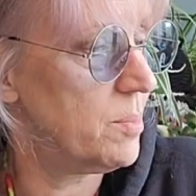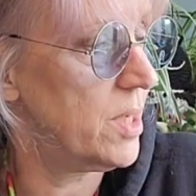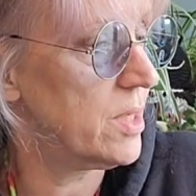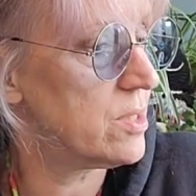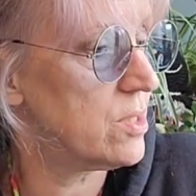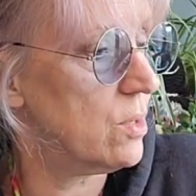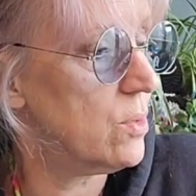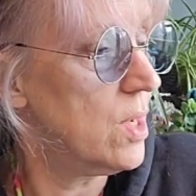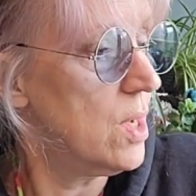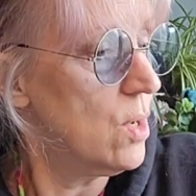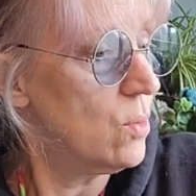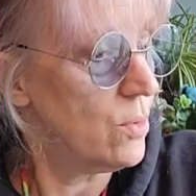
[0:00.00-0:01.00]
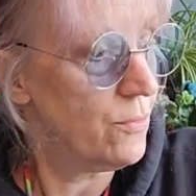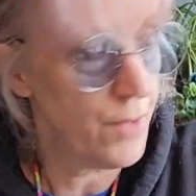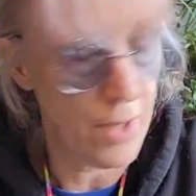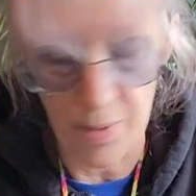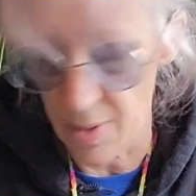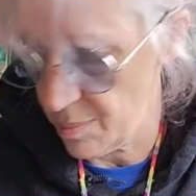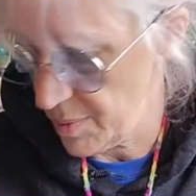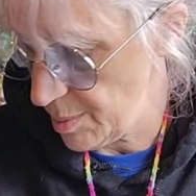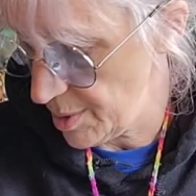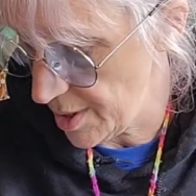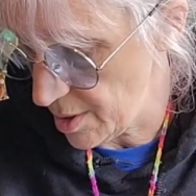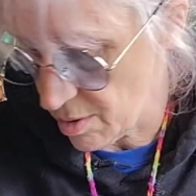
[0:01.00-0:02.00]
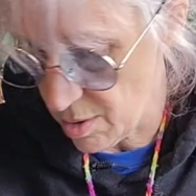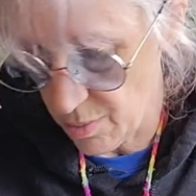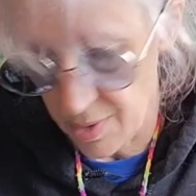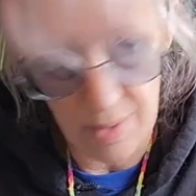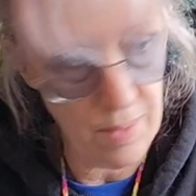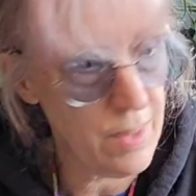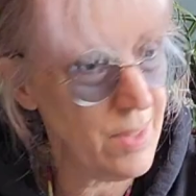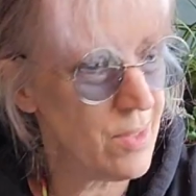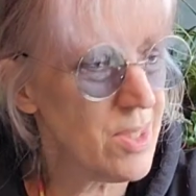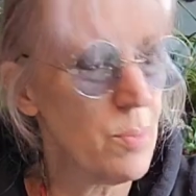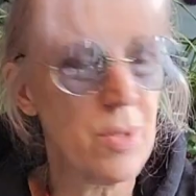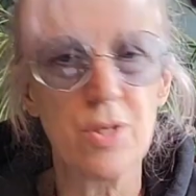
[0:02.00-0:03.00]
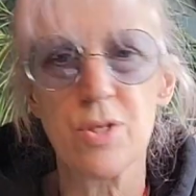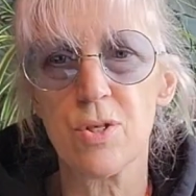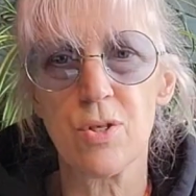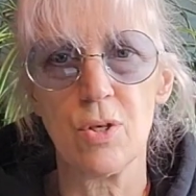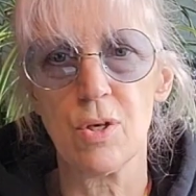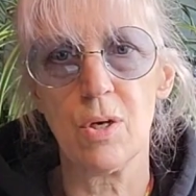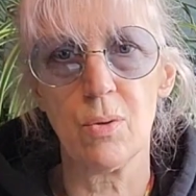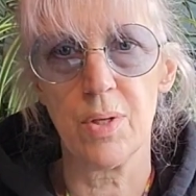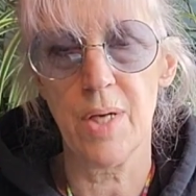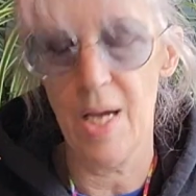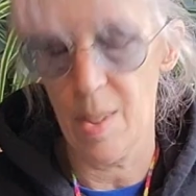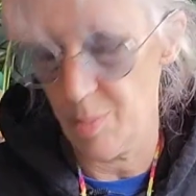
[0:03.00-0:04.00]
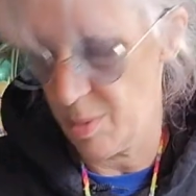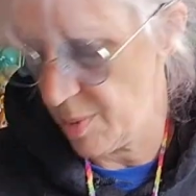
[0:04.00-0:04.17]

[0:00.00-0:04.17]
make. So we'll figure out, maybe that'll go in, you know, some of this is going to go in happy